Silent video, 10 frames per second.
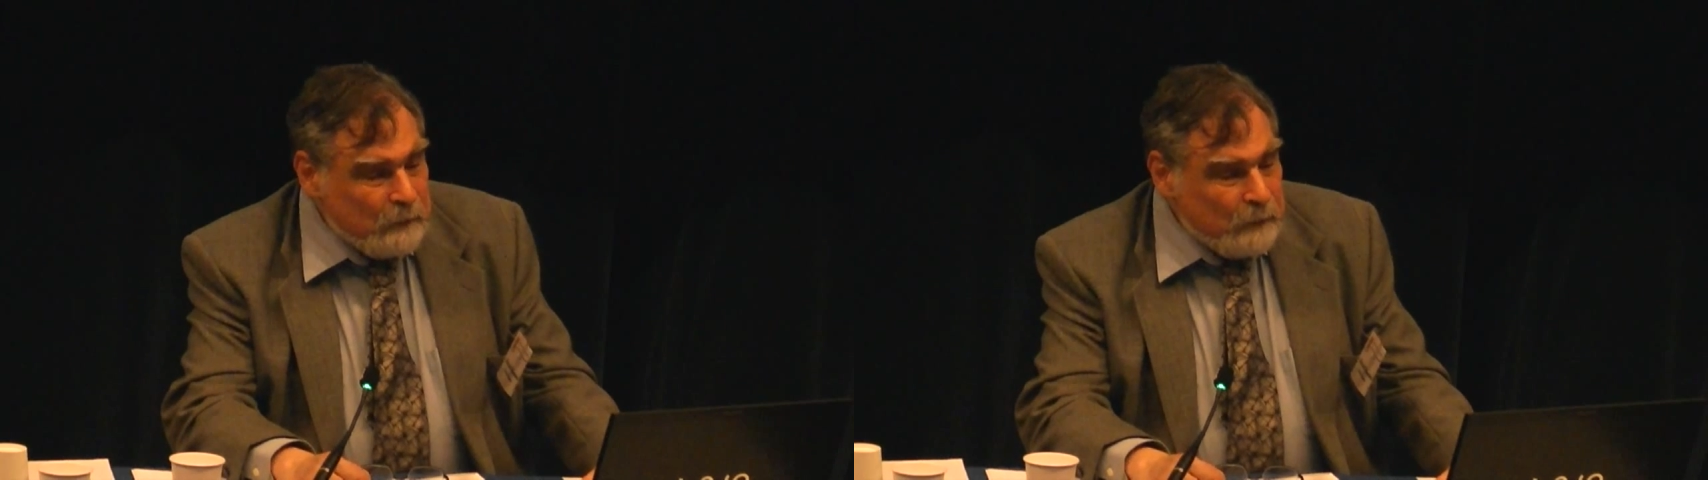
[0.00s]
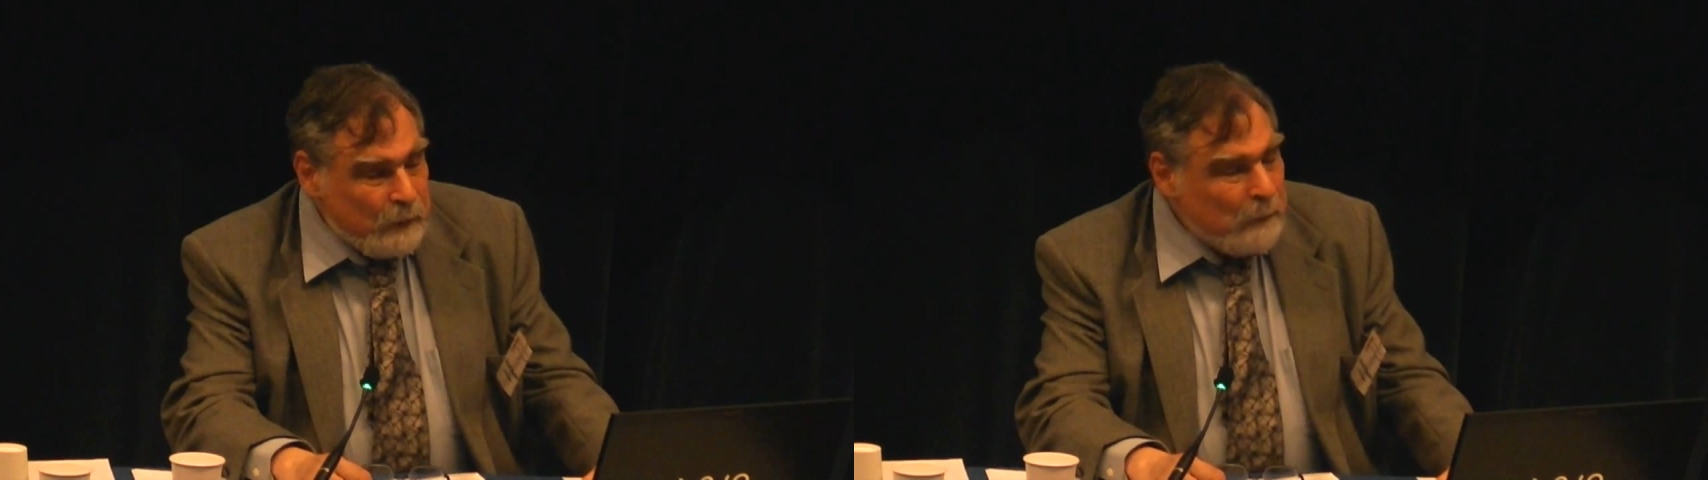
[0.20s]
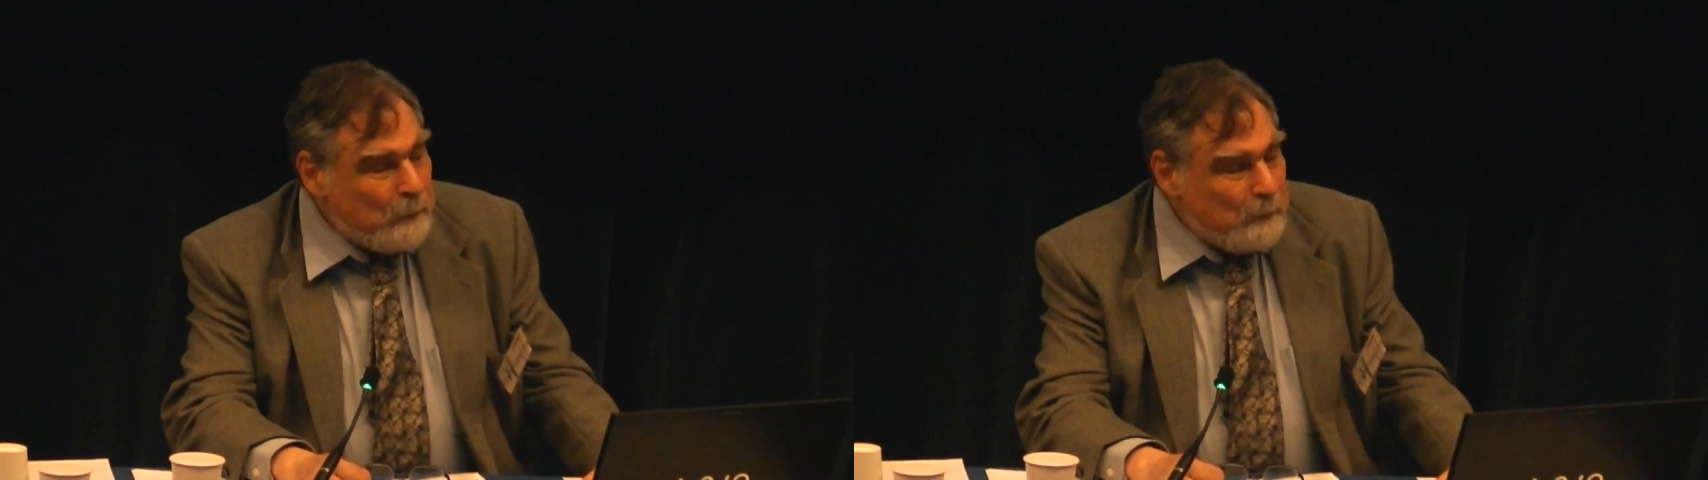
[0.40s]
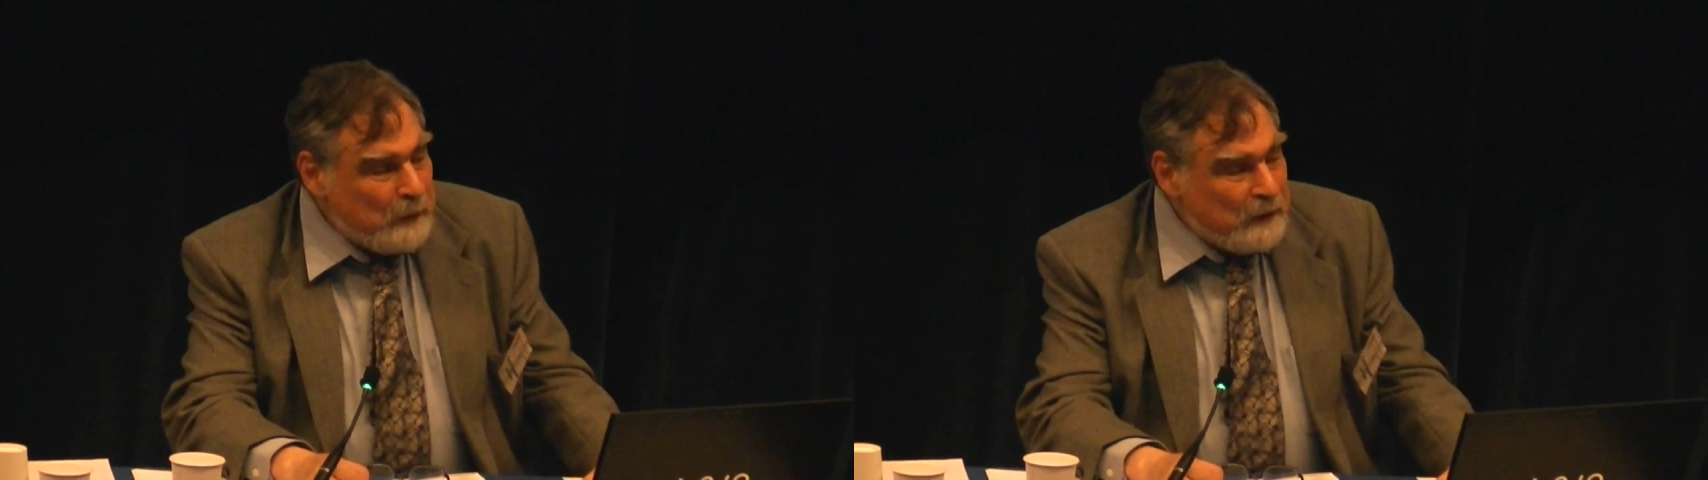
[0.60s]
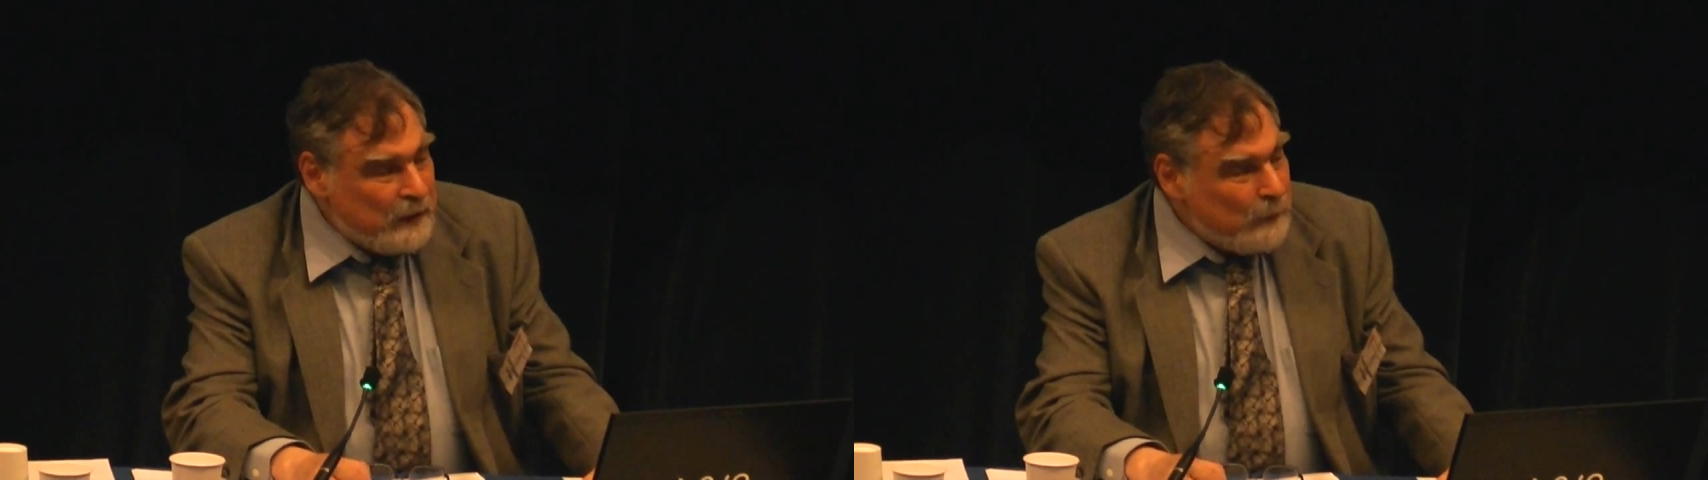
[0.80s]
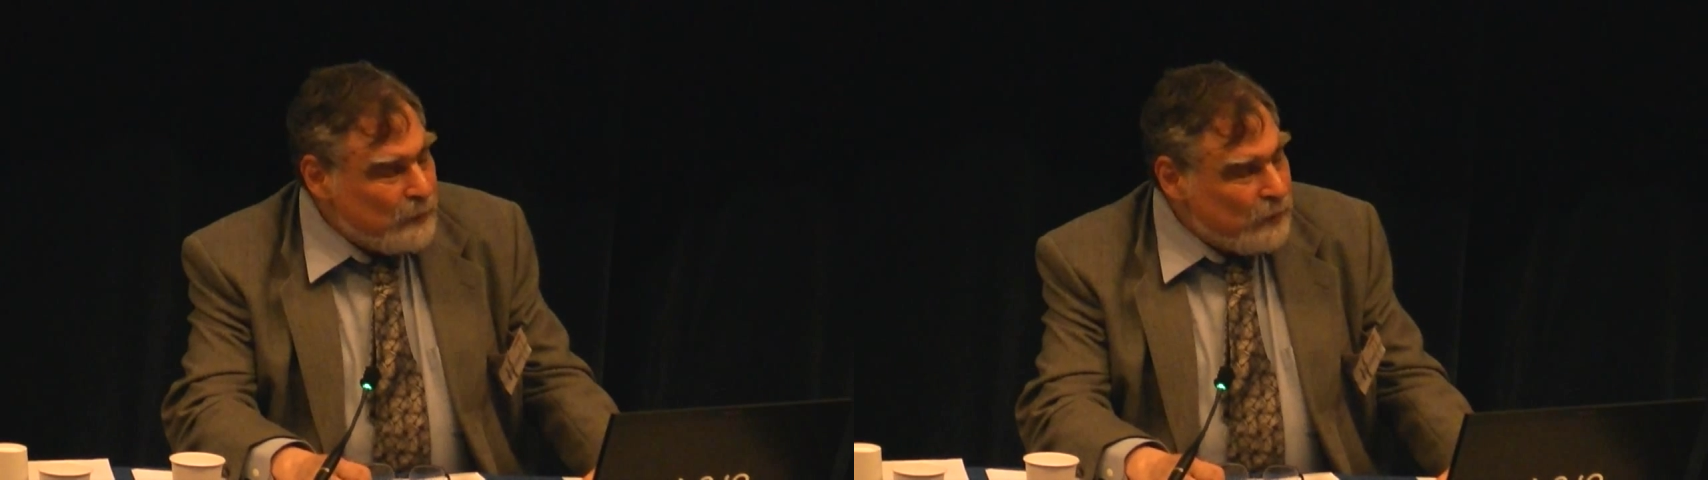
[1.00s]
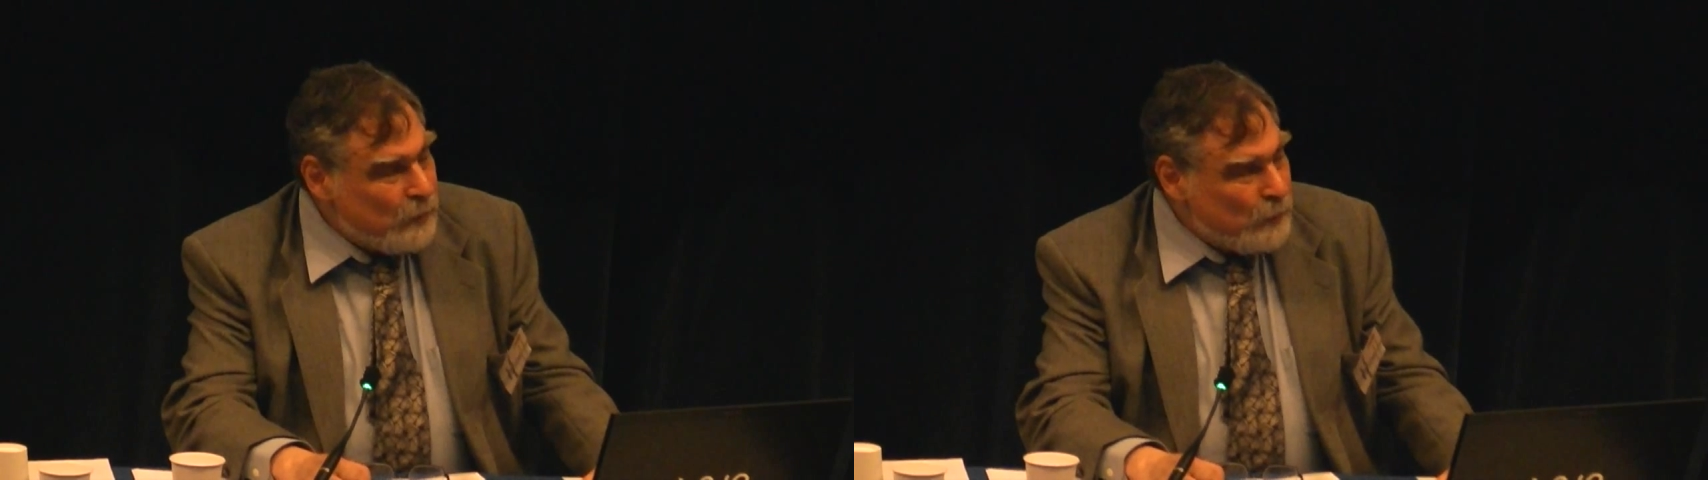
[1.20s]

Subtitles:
probably attempted to